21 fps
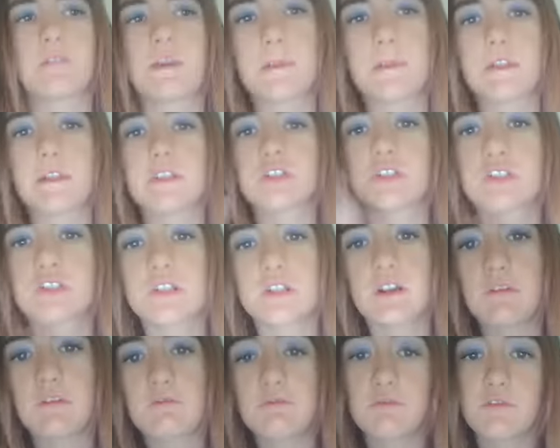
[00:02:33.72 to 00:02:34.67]
a picture
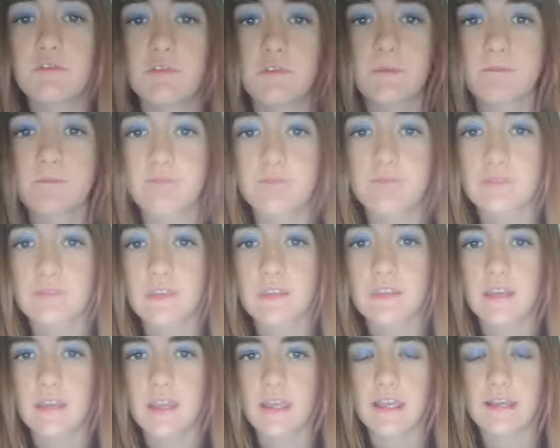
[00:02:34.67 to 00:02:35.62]
of
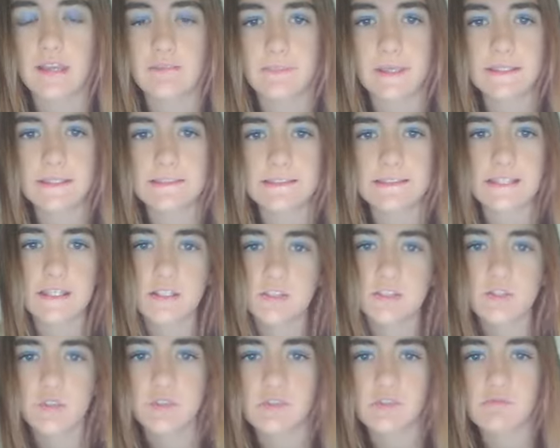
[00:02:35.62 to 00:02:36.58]
my
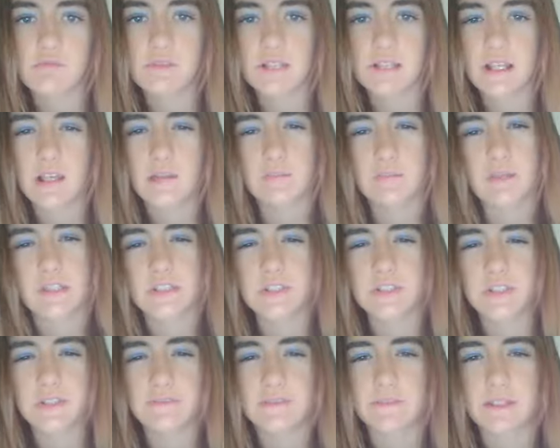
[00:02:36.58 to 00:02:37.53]
schedule. Well, not a
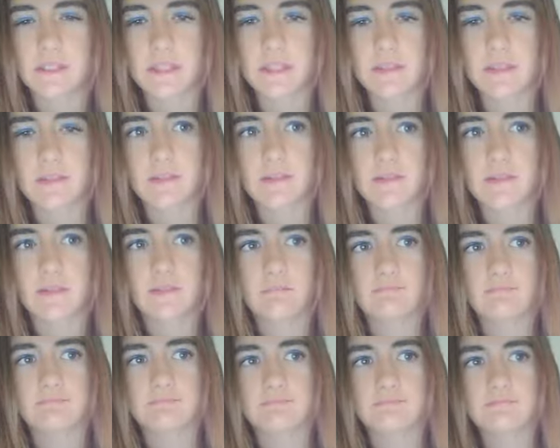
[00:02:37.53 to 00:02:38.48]
picture of it, like,
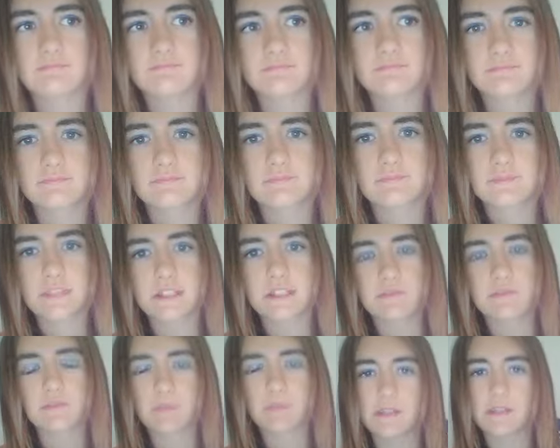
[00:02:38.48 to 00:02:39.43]
it's
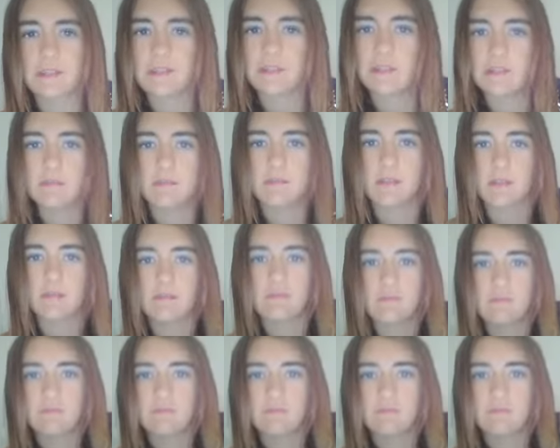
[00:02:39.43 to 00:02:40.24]
like repeating, but,